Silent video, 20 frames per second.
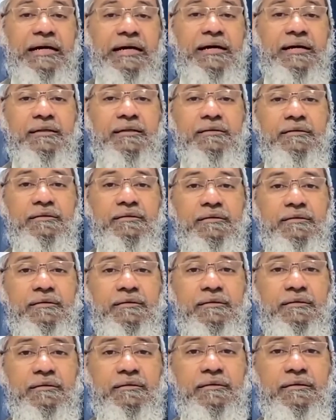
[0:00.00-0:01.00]
3rd
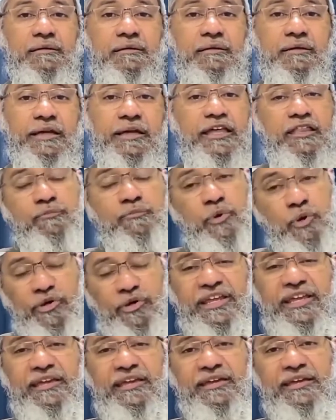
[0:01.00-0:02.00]
is
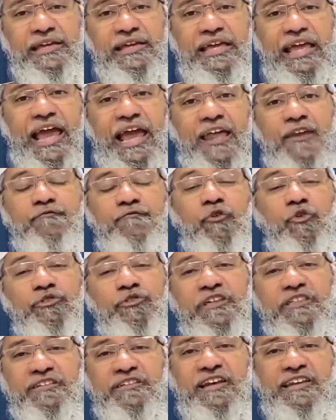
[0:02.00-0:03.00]
beauty, and
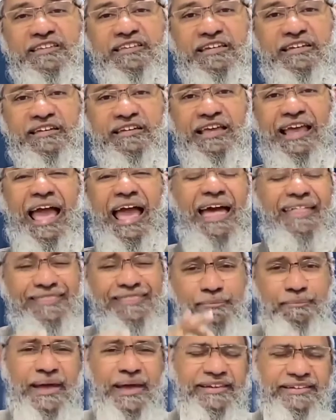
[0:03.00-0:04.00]
4th is religion.
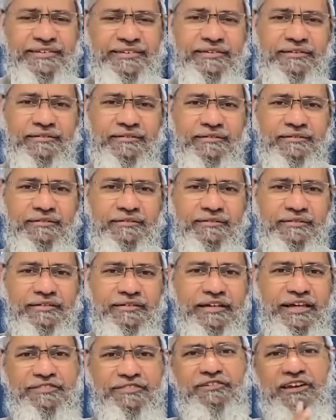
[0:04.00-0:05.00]
And the best
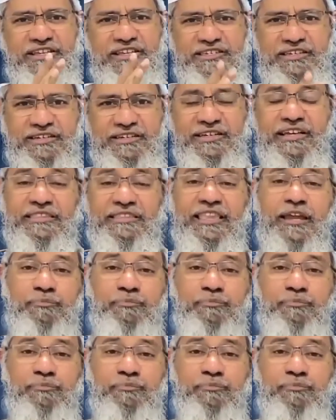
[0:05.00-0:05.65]
is religion.